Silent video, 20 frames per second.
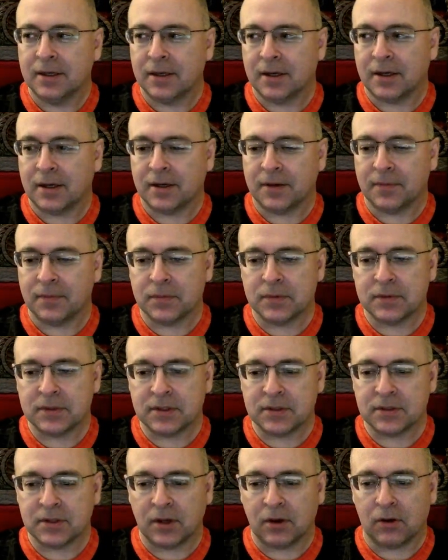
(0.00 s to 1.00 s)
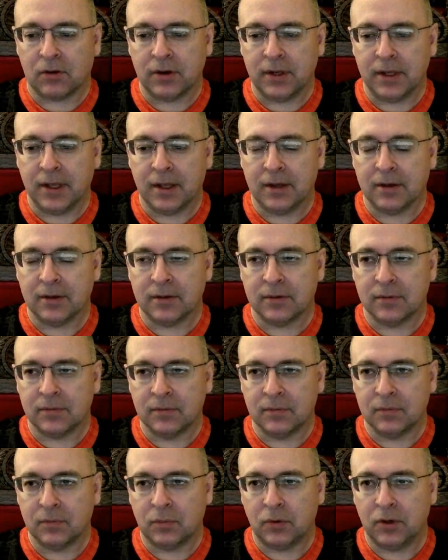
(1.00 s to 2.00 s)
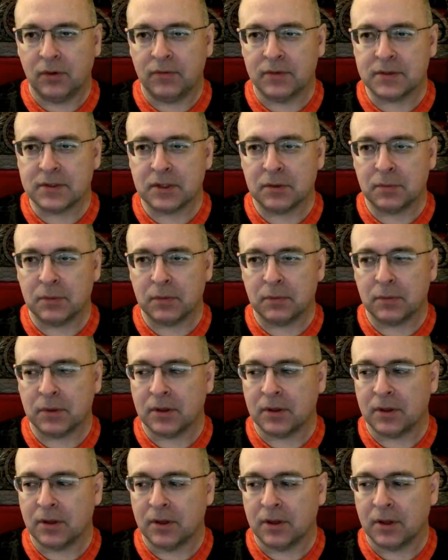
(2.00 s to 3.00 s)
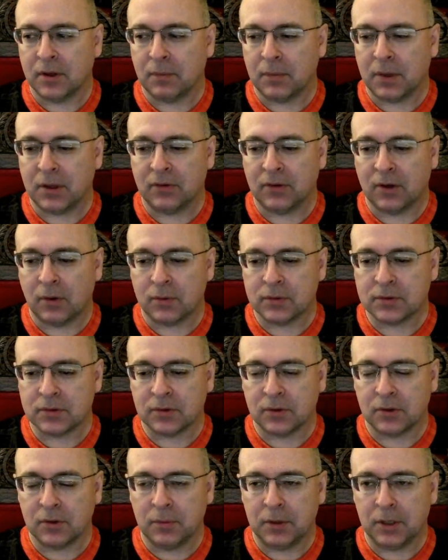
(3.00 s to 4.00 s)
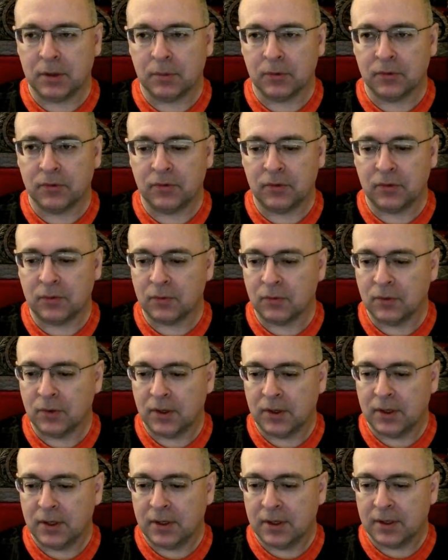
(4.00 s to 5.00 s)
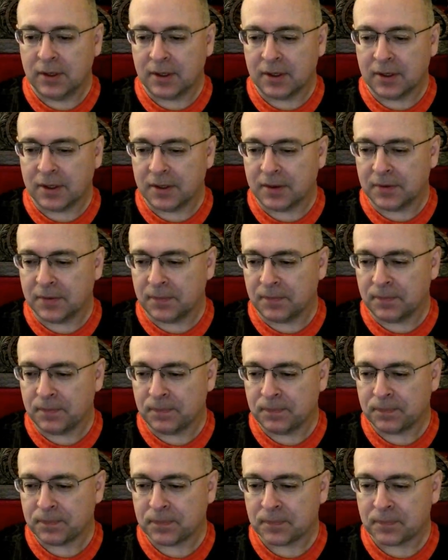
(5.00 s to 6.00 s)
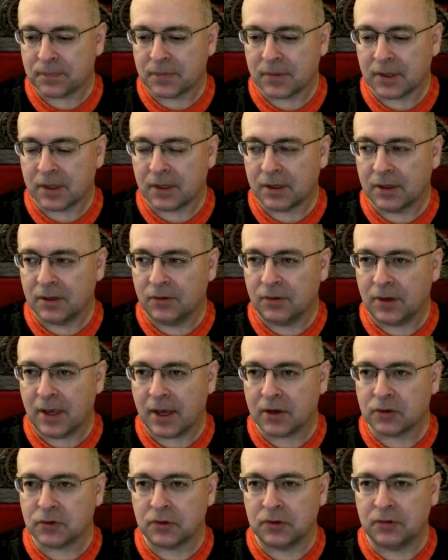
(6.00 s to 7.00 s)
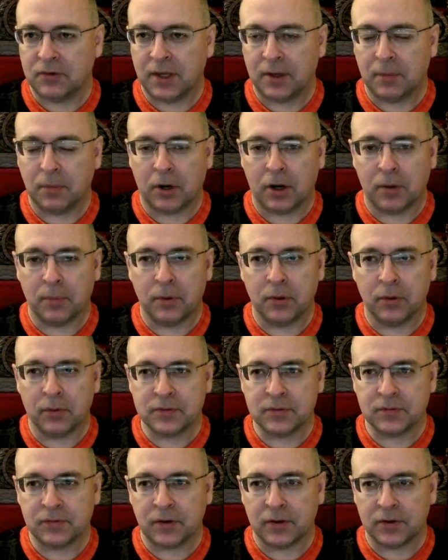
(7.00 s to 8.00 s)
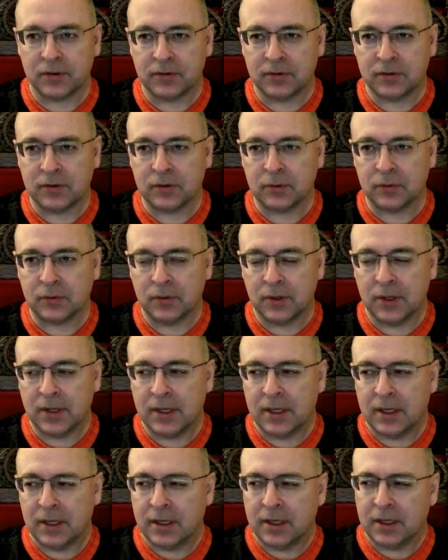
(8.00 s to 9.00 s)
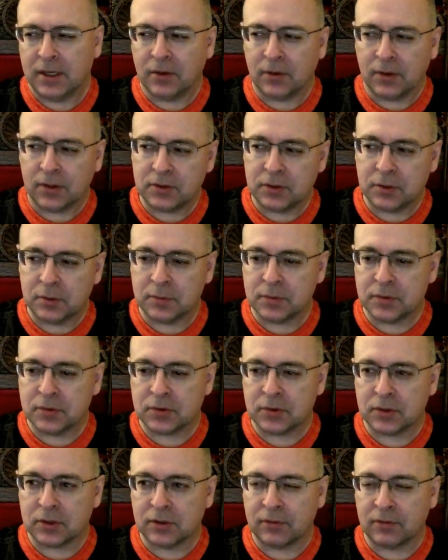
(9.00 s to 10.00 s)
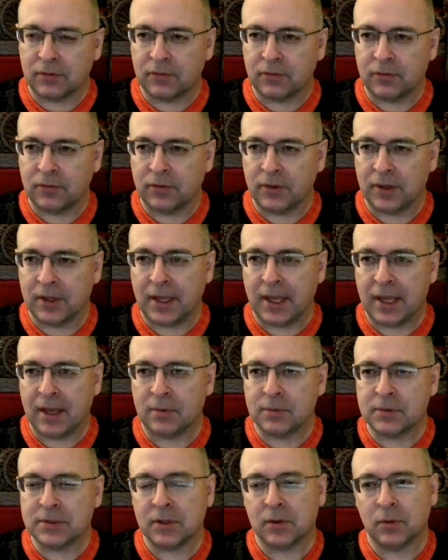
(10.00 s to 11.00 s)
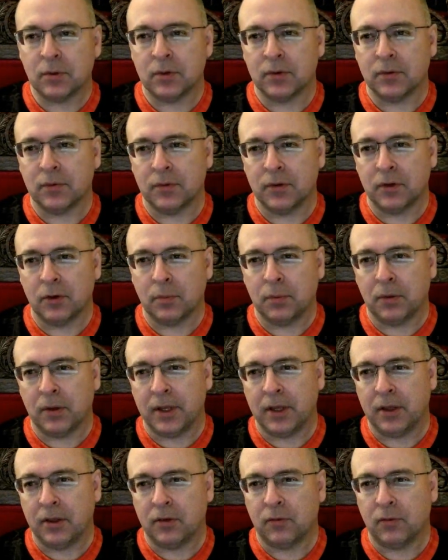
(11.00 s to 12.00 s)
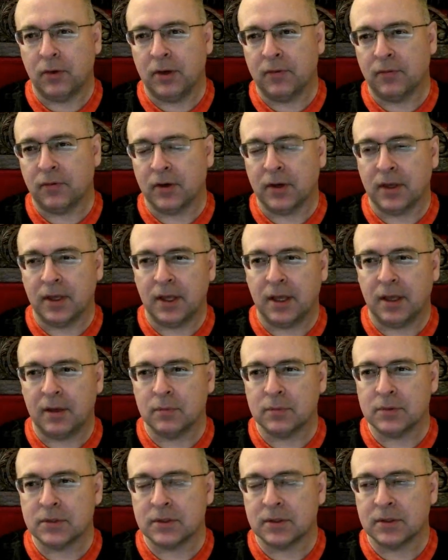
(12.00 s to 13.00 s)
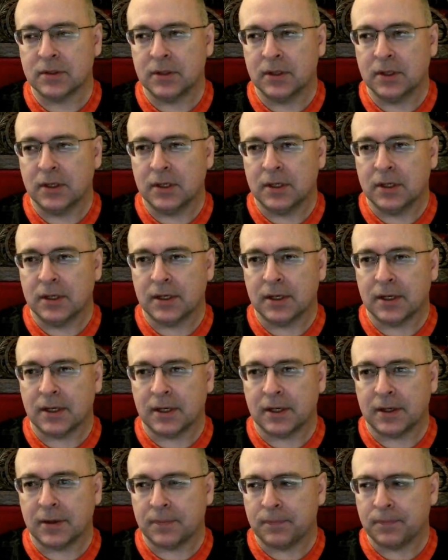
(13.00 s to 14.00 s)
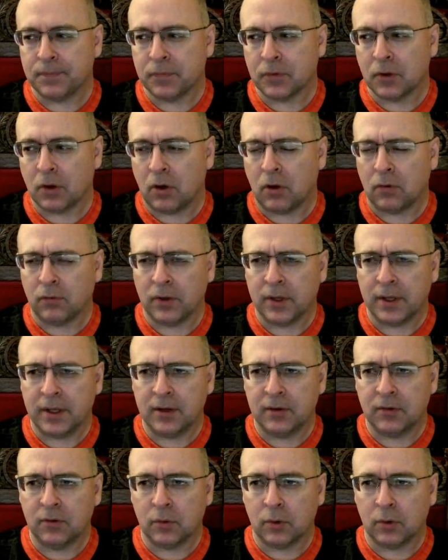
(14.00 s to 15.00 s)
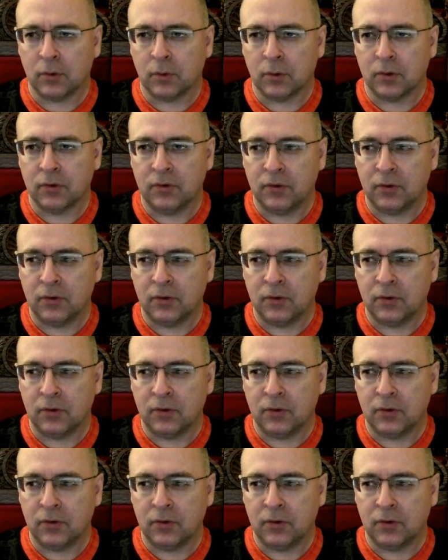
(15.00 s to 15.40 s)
since I already had a previous commitment that meant I wasn't going to be able um, to actually take part. But it was fun to get to observe the games. They were playing three different games, all related to World War II.